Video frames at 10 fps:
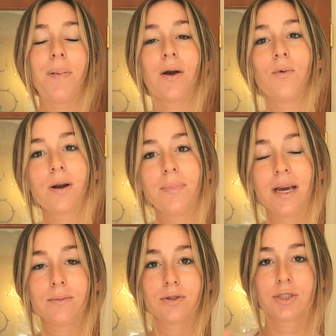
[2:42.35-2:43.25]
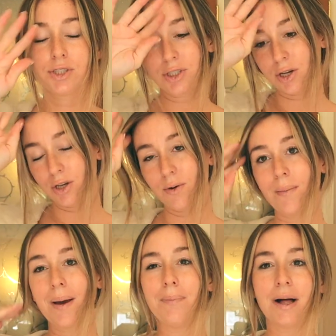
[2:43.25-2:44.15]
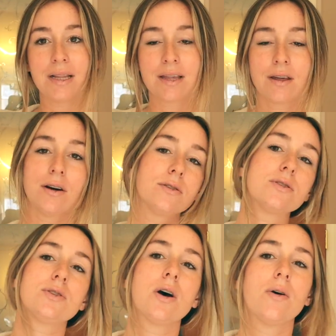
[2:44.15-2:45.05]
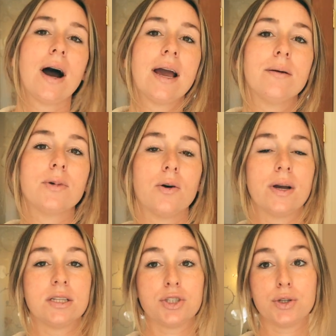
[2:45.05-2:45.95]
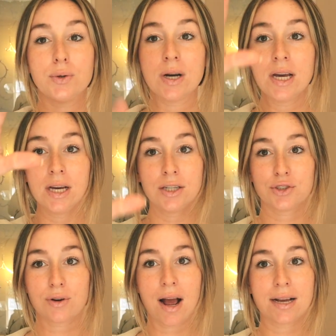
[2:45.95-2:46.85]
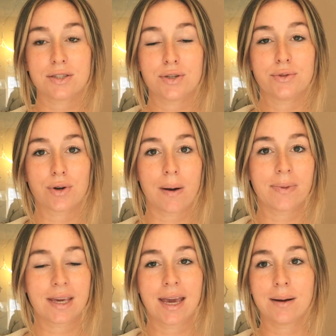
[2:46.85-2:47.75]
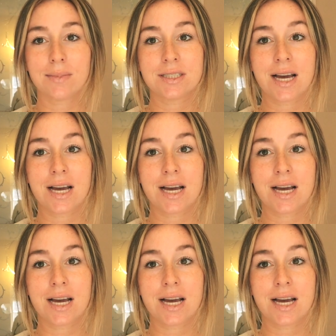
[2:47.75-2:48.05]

I want to be able to show you my belly though, so I am going to try to drop the camera